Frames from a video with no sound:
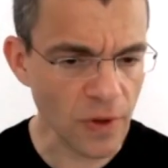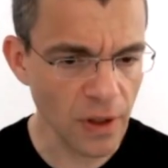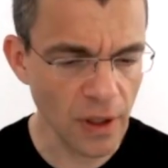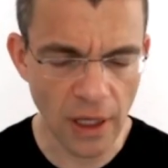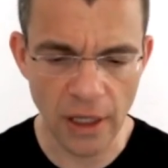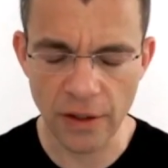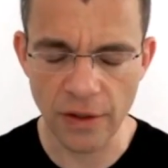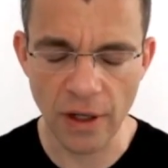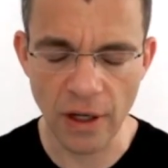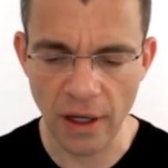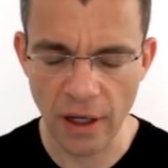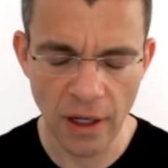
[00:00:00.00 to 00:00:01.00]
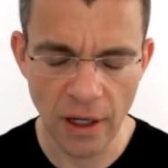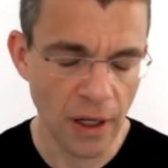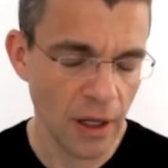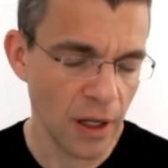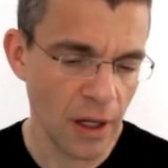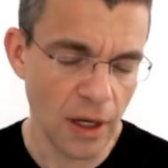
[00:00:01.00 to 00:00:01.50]
in uh,
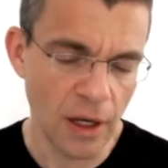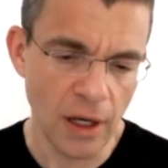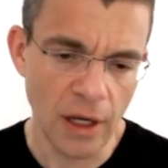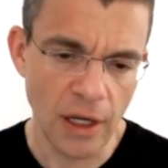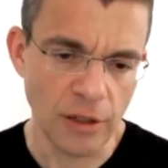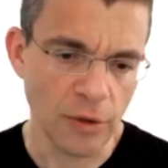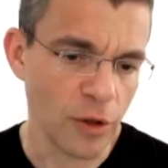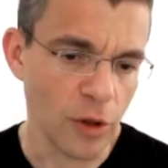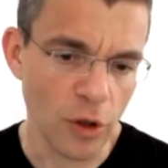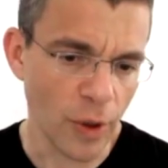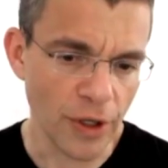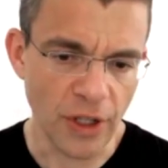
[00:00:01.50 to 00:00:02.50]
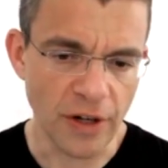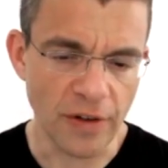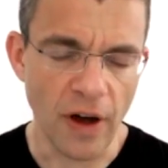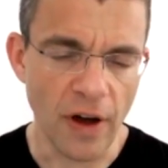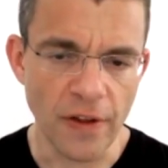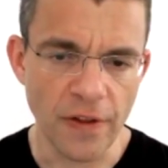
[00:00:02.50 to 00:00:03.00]
quite a lot of
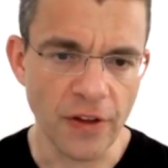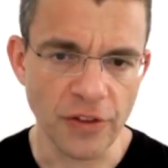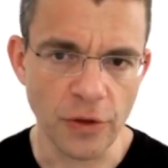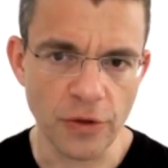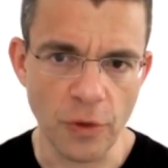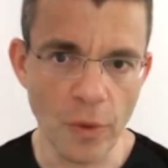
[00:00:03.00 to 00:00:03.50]
other things that just where we